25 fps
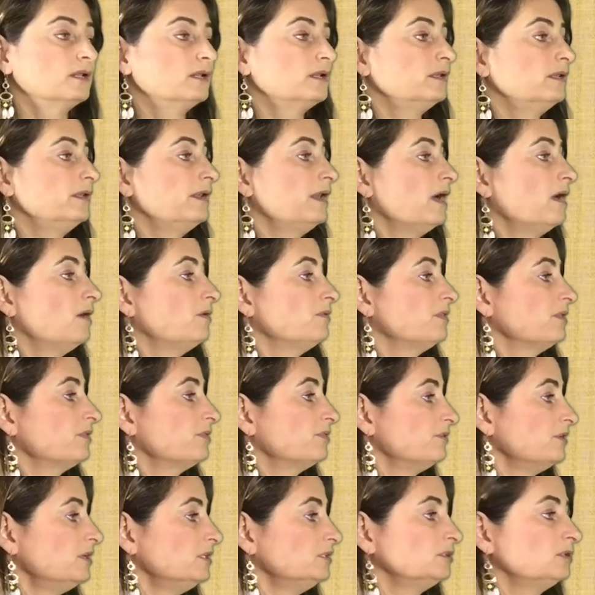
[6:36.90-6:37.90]
Now the
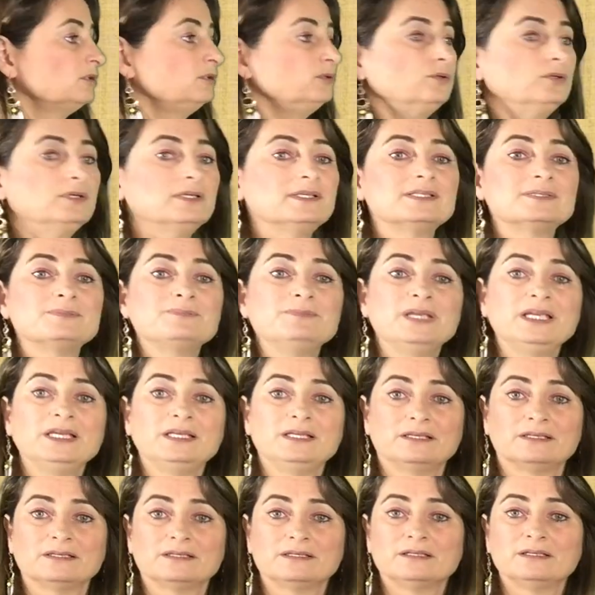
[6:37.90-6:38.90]
3rd clue is
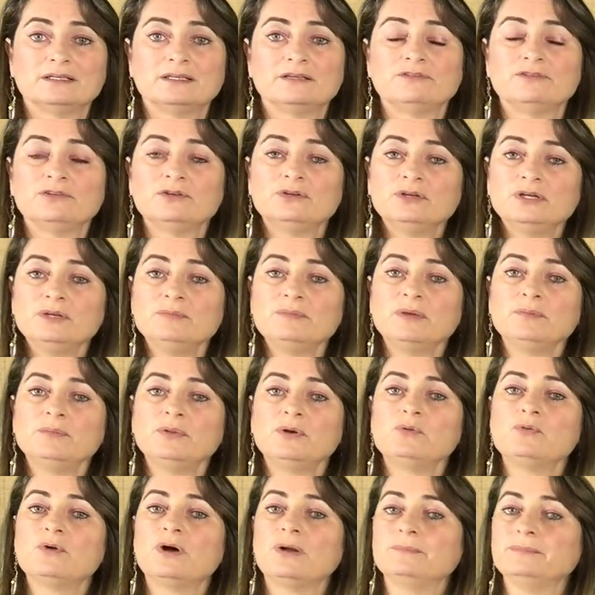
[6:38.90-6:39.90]
mean. If you
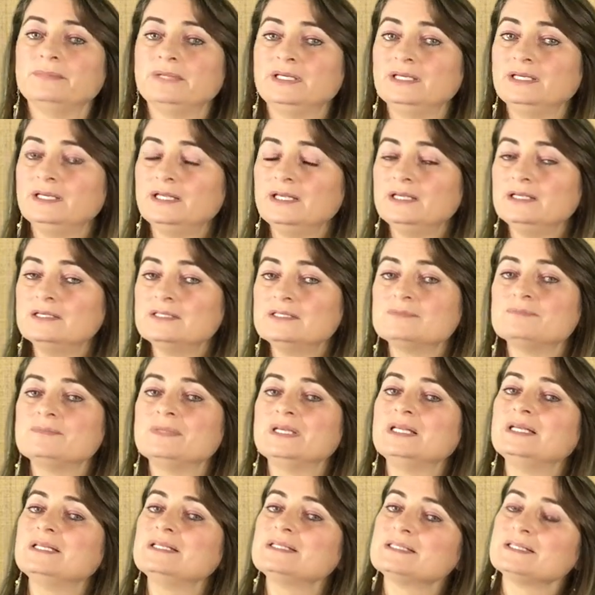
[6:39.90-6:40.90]
remember what mean is
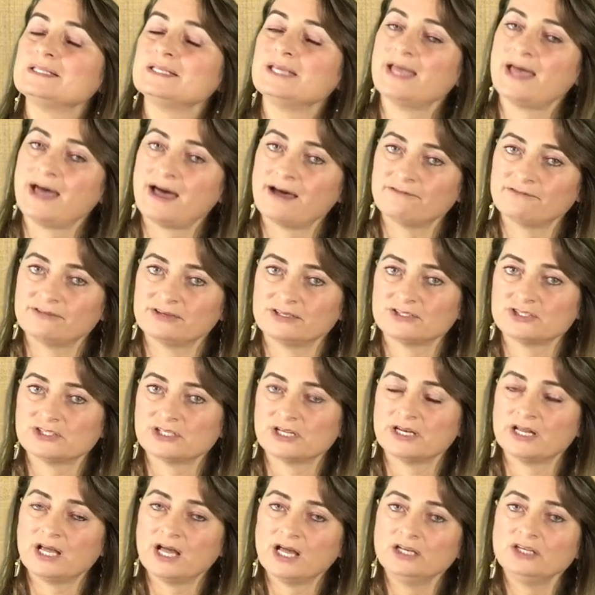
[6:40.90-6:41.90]
the average.
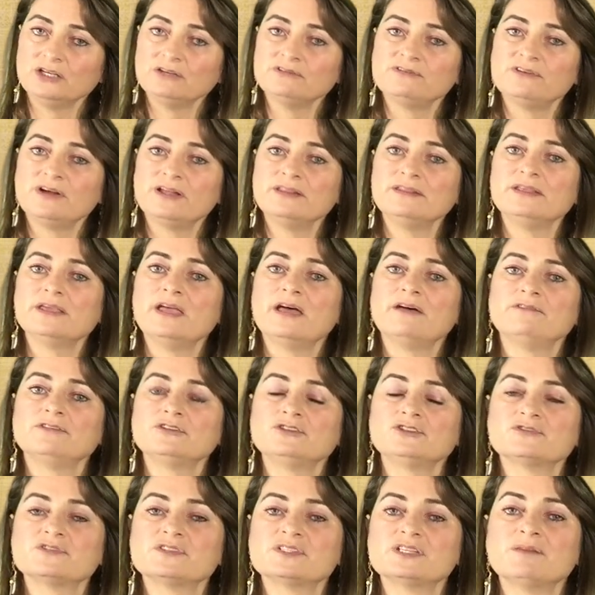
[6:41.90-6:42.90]
And how do you find the
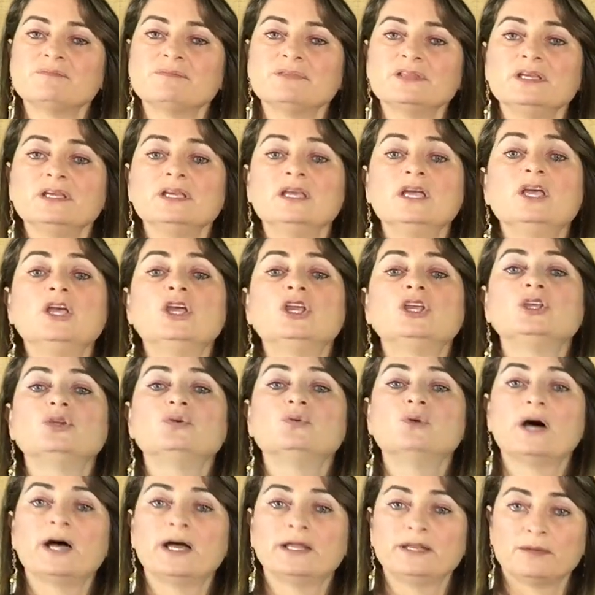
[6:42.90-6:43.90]
average of something?
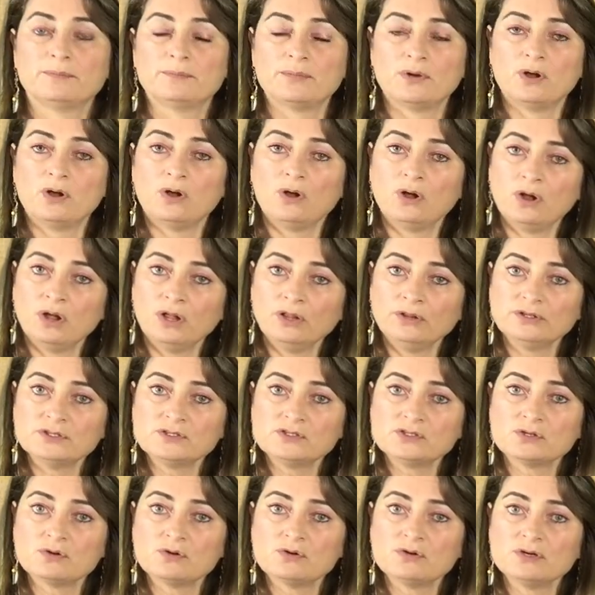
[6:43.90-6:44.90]
You add up all the
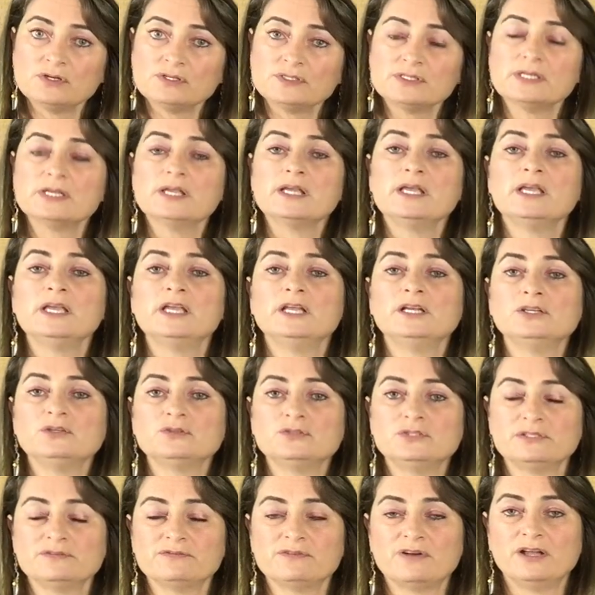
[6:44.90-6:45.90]
scores and
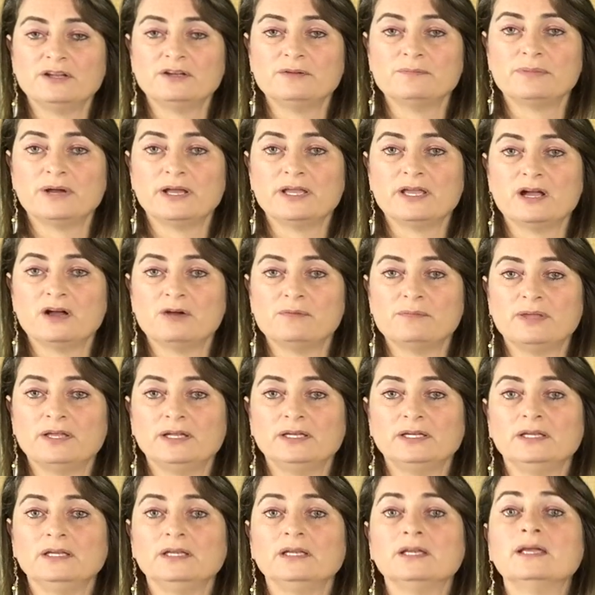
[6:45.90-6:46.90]
you divide them by how
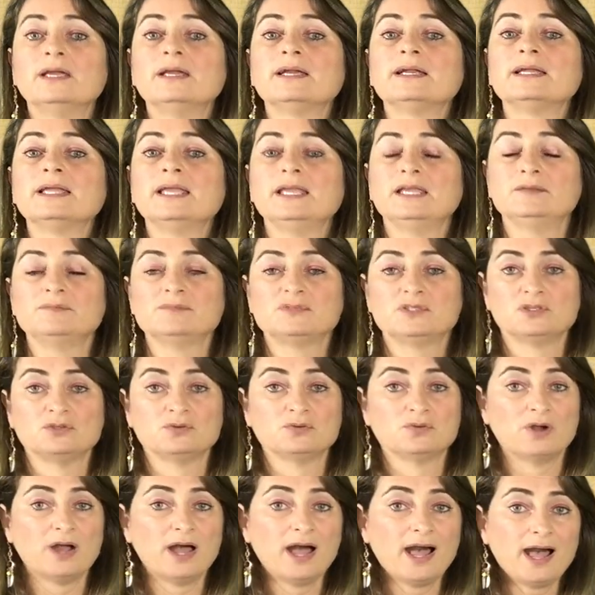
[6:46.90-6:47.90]
many games
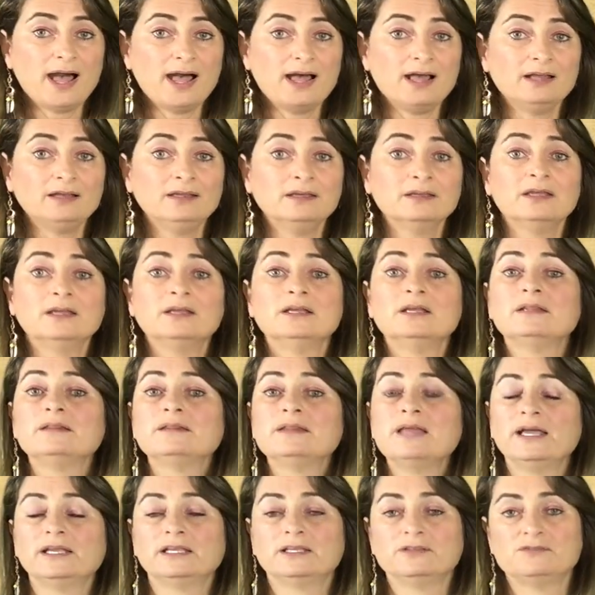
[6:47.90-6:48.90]
you had.
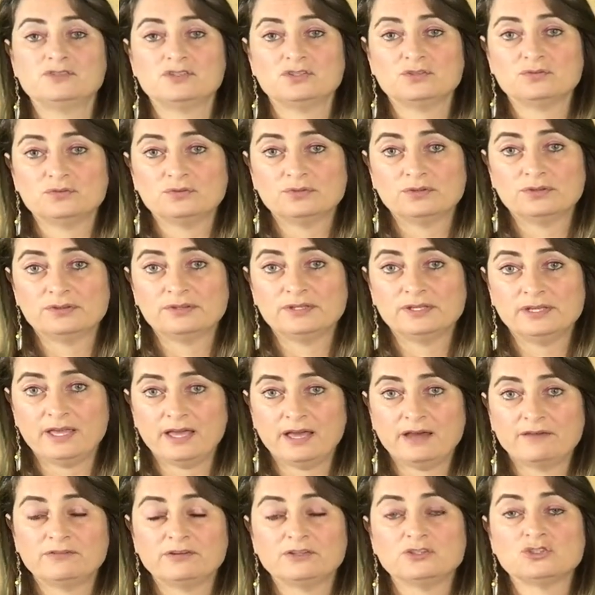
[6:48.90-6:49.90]
That gives you the
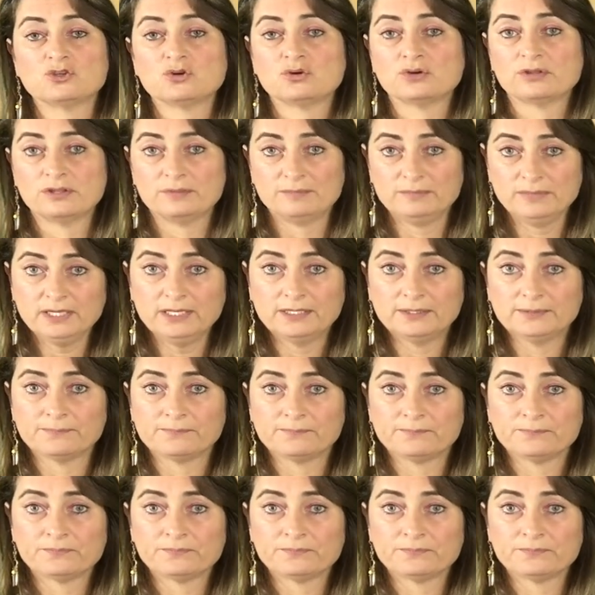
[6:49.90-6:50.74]
average or the mean.